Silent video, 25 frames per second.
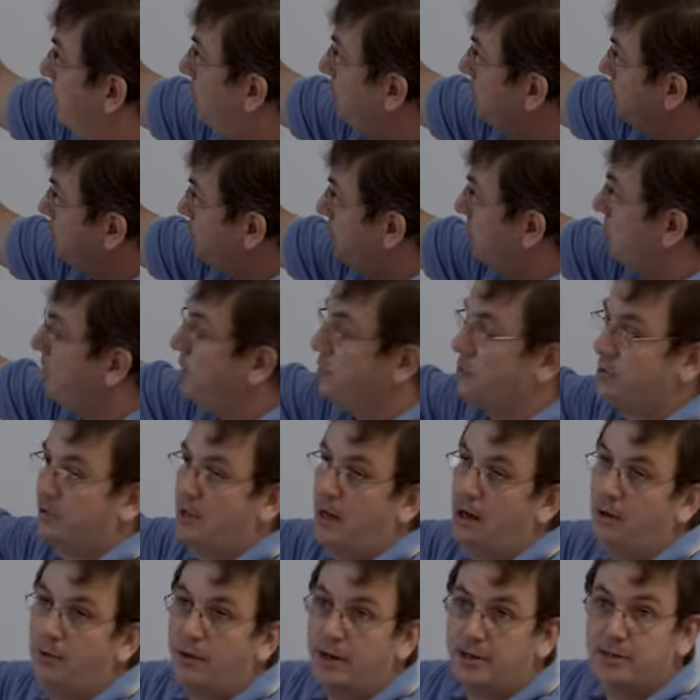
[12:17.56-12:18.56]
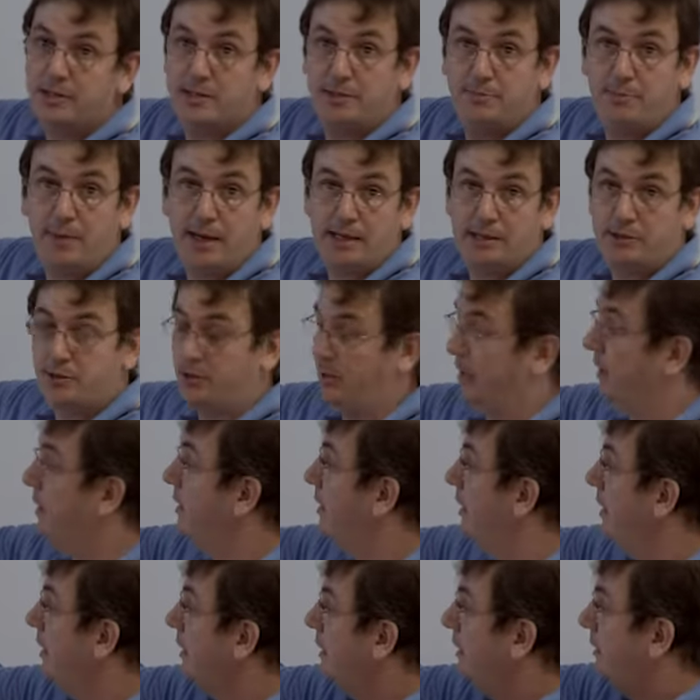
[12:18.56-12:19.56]
those two images now are symmetric.
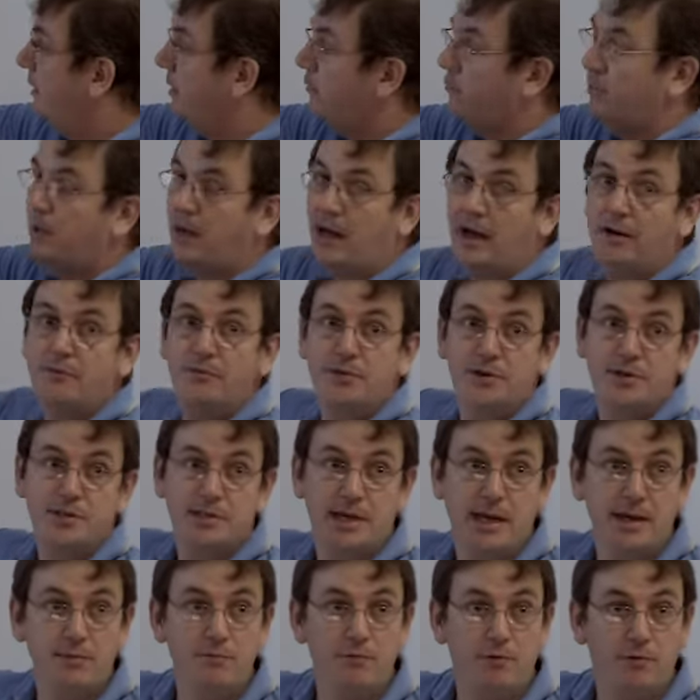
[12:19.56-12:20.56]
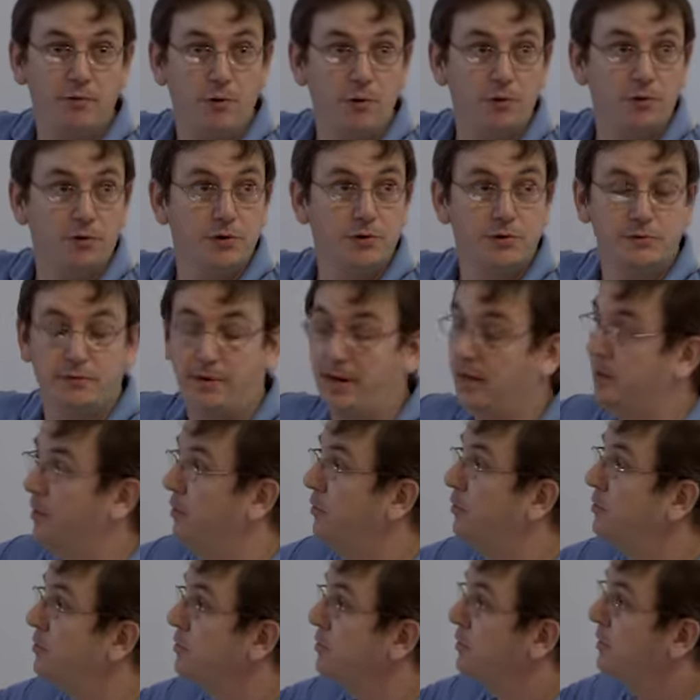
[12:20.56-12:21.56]
They will have the same focus
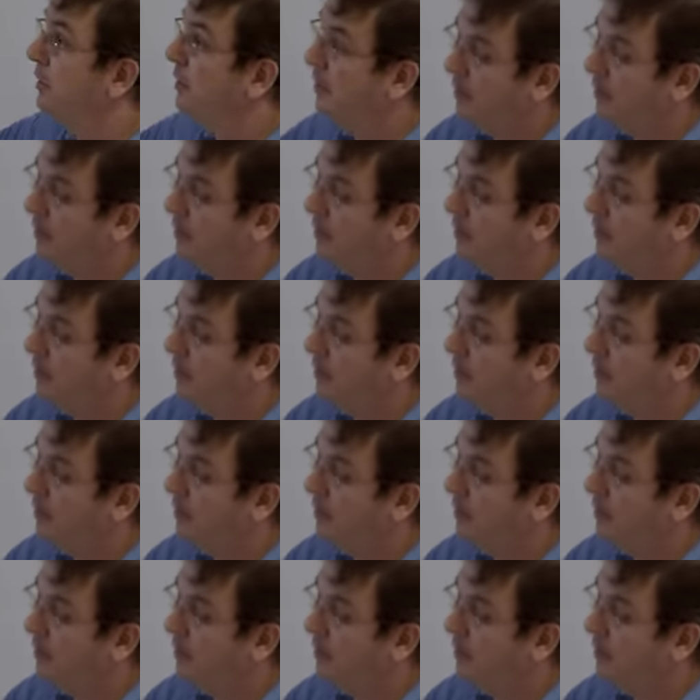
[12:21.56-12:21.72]
values,